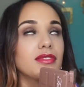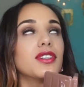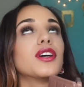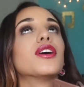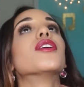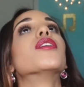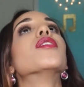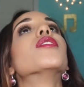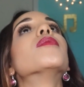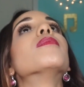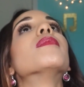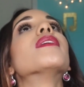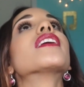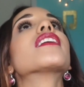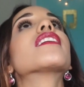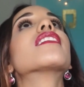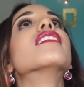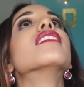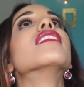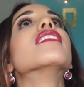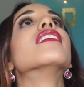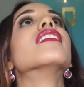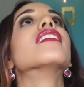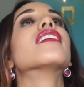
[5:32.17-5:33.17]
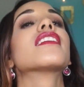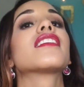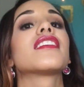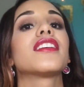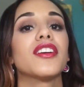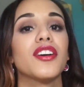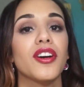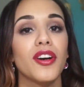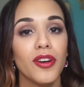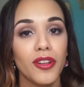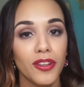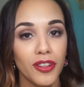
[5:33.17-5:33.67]
oh my god.
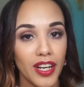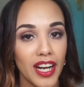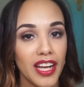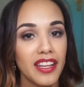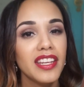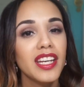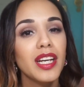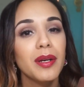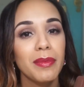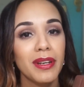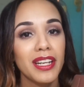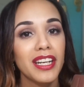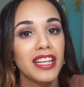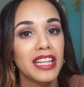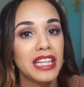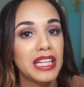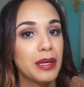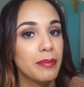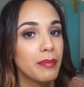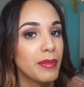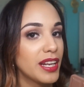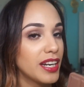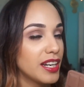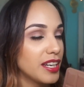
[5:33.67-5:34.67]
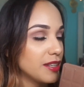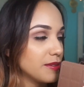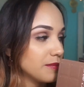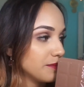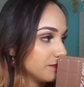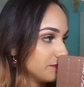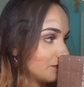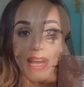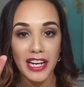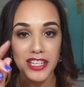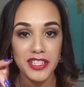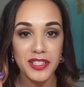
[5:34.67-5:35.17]
Hold on, I think I'm gonna need a minute.
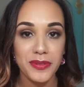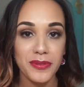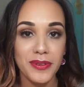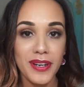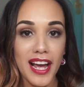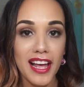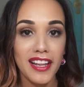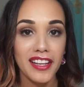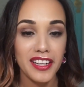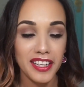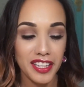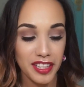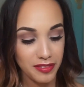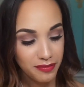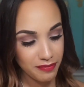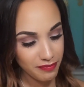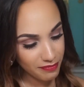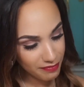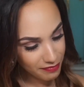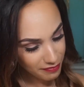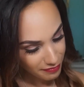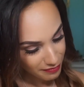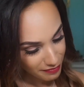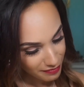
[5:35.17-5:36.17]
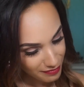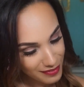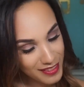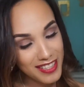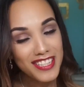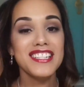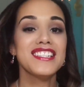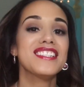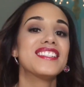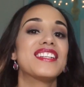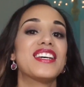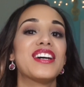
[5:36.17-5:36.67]
Back to reality.
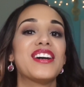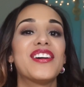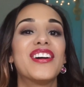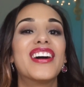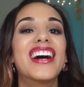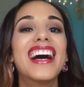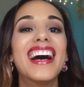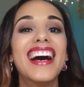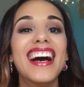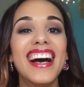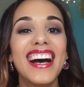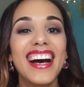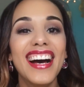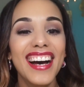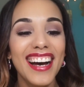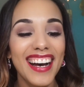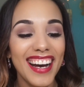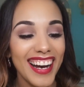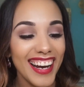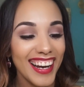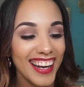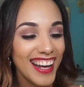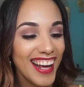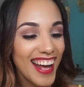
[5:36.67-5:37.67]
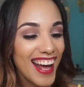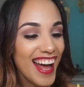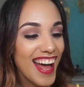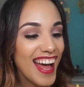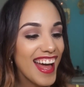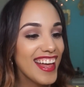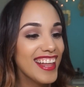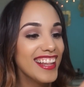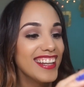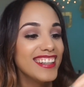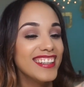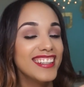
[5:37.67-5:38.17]
So
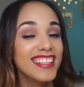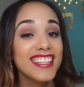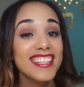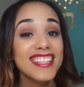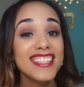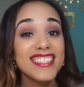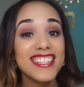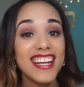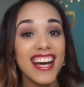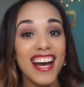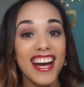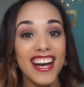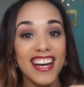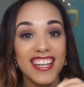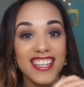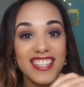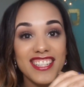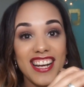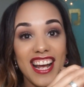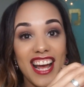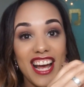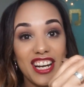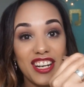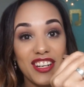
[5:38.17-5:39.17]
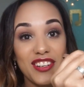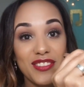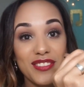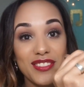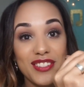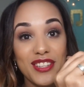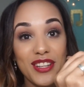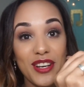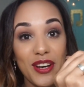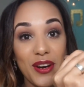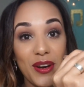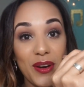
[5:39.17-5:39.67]
these
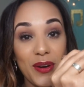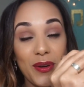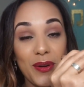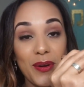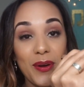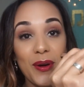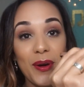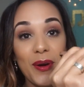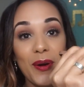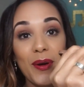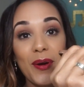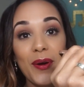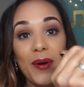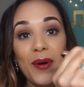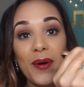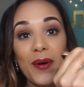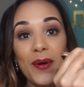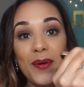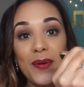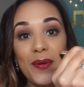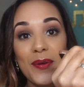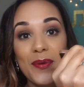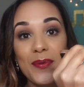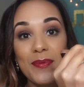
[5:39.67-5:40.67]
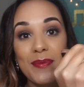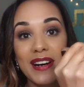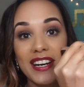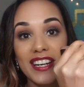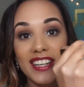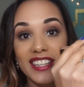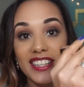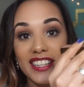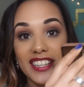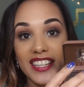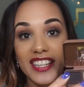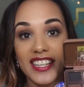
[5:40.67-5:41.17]
eyeshadows though, oh my
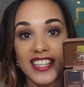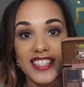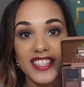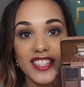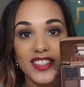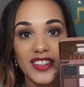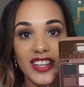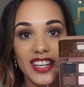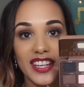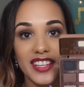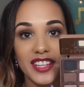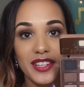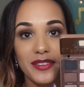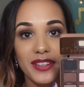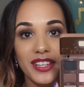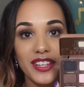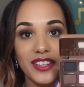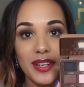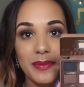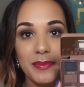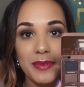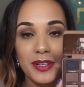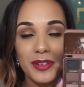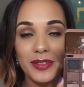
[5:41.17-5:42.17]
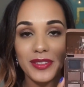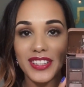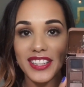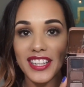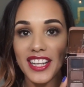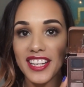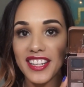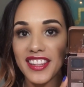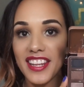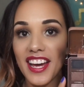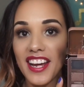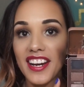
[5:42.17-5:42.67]
goodness. Okay, there we go. I'm gonna hold it
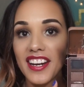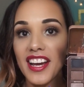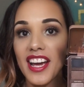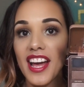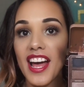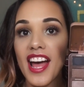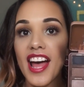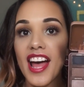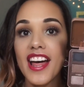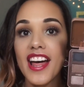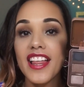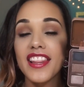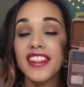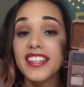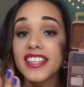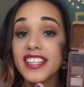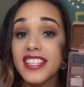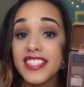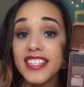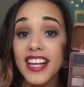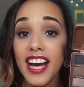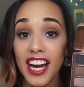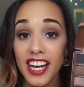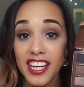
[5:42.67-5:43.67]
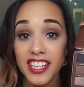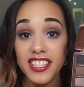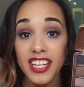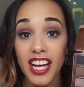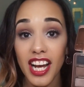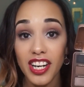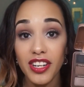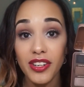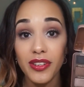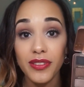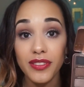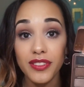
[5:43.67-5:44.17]
like that. These
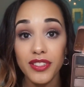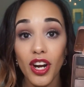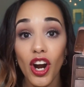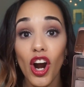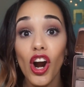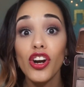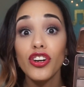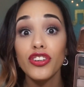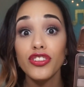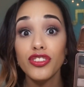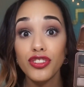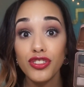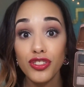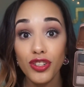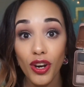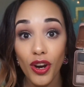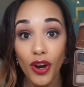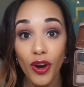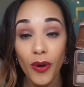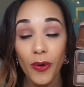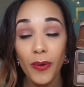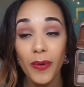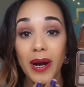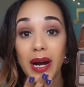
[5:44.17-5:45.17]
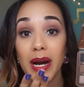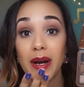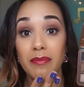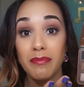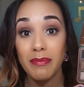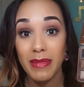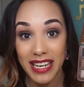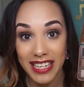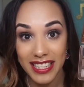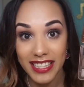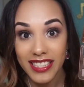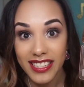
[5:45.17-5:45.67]
eyeshadows are so
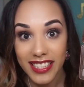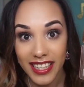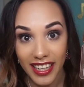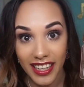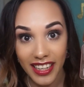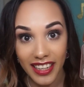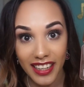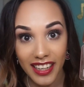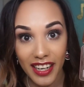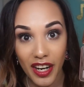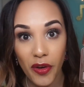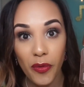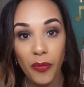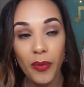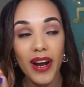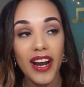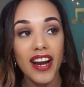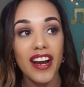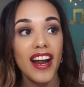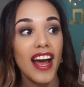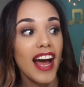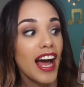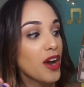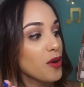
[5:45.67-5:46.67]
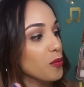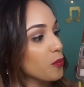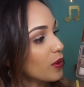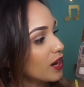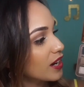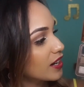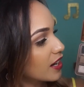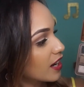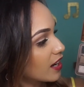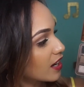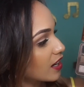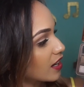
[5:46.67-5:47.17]
amazing. When I
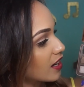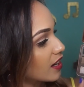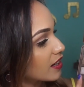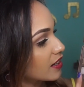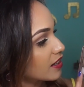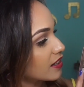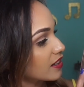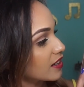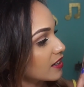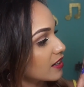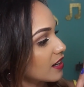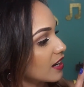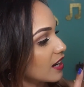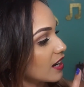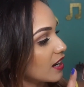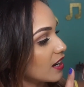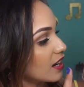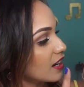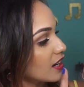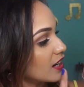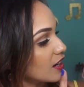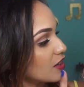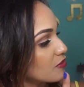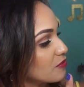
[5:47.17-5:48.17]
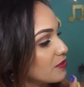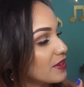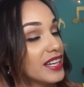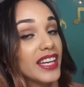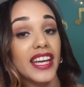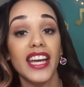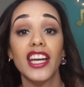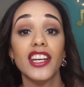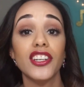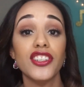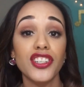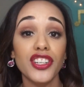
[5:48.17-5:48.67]
went on
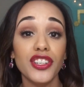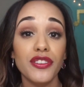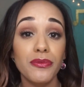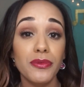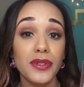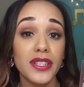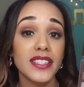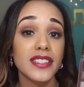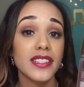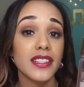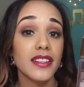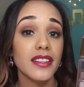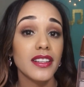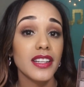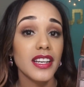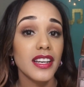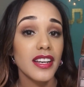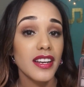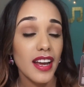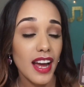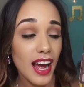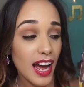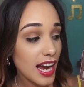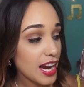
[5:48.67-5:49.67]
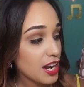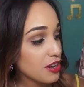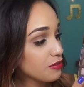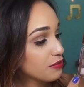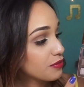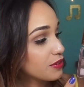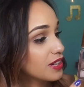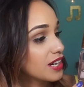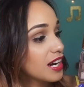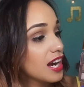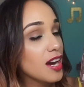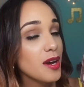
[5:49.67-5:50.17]
vacation recently, I
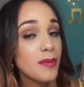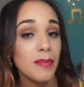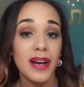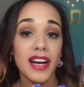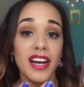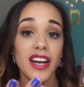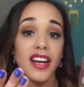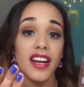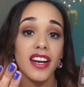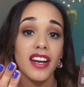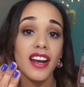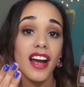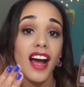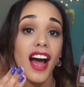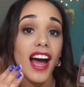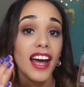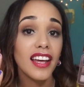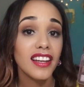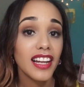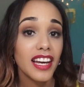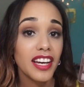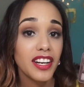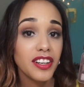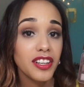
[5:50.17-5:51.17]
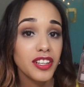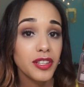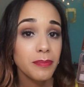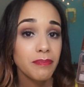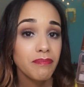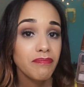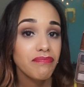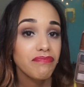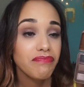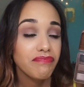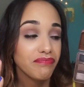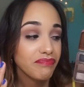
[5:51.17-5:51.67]
forgot my highlighter,
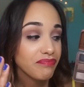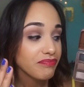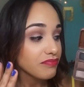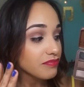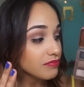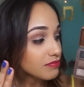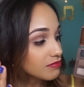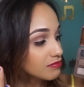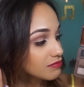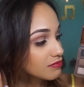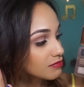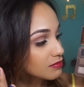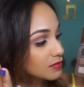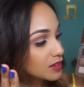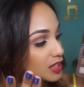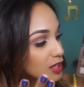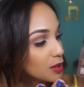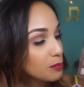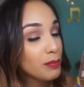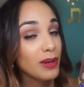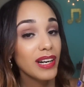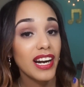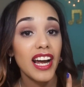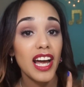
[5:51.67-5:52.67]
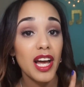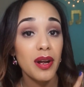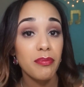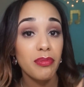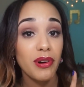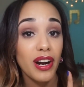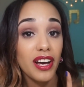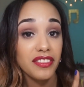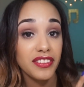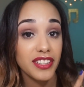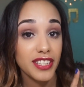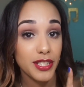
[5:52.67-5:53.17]
but I had
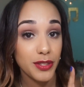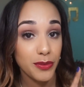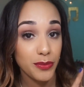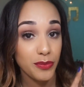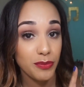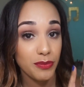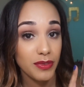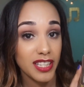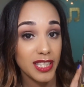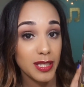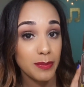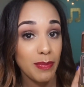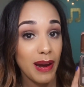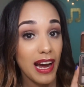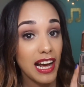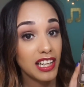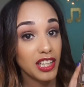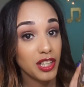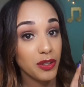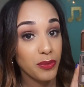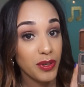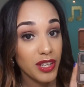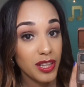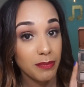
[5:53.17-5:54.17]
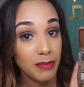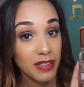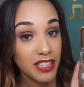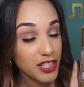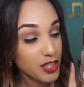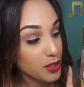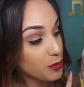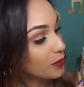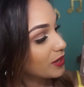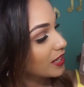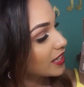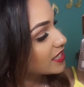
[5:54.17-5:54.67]
brought this palette with me.
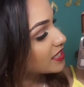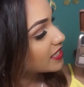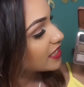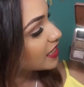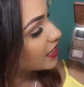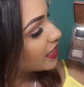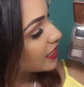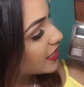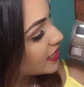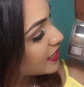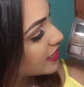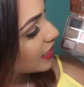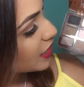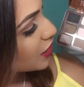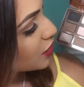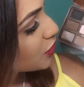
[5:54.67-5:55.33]
So what I did is I